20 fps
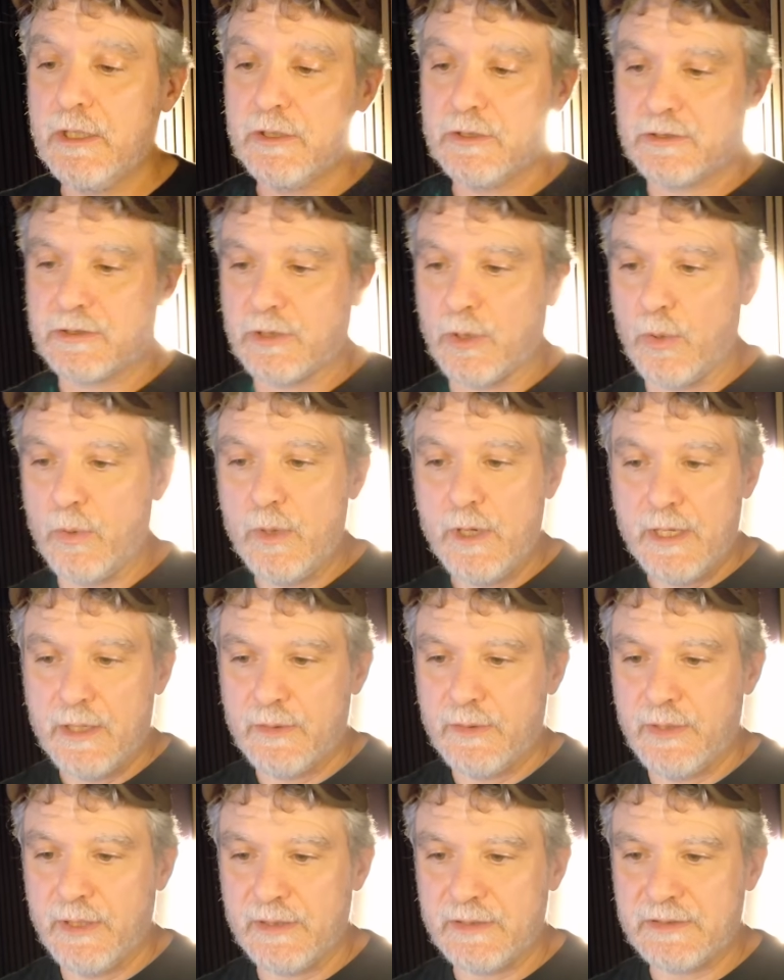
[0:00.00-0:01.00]
So
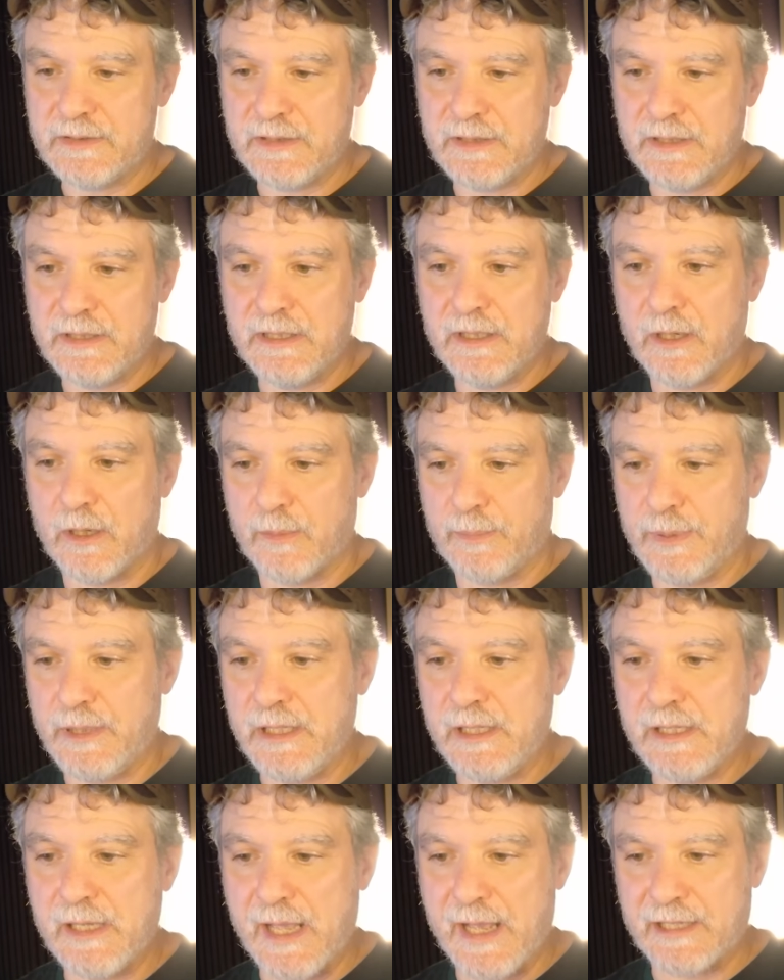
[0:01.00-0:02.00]
this E R
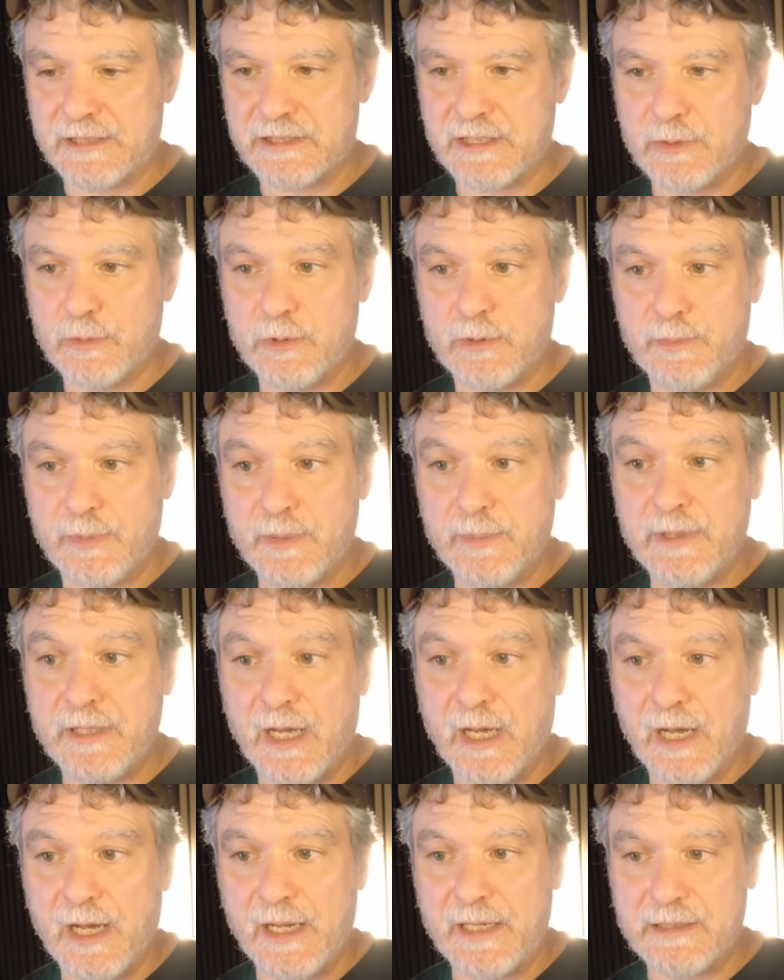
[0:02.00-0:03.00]
P actually would be
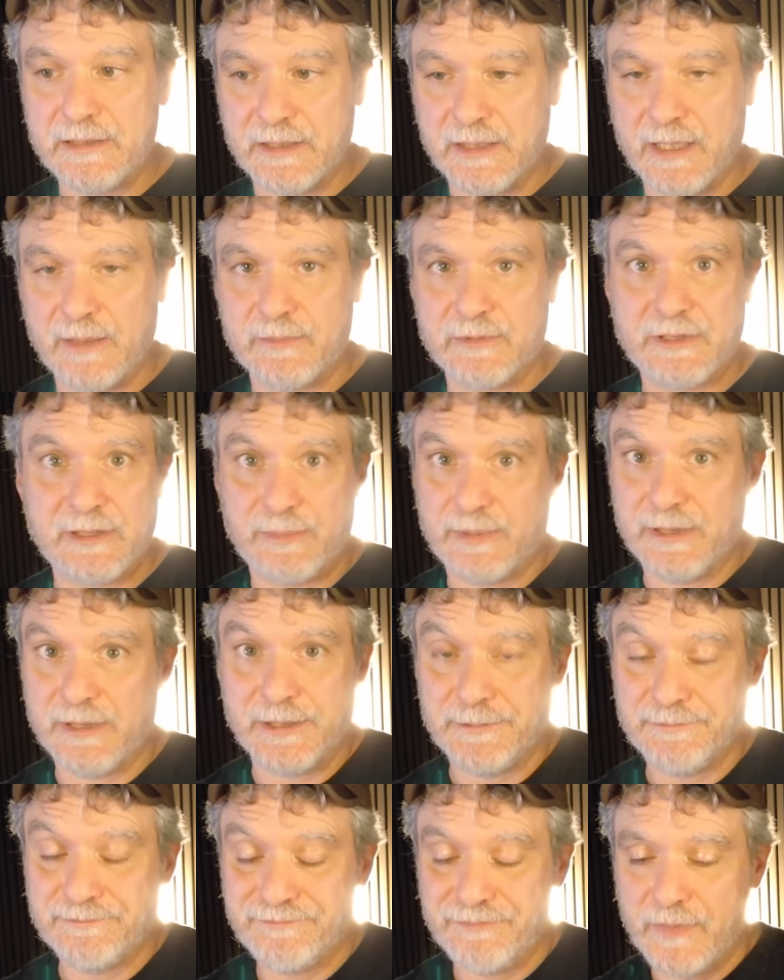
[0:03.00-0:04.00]
behind an M C P.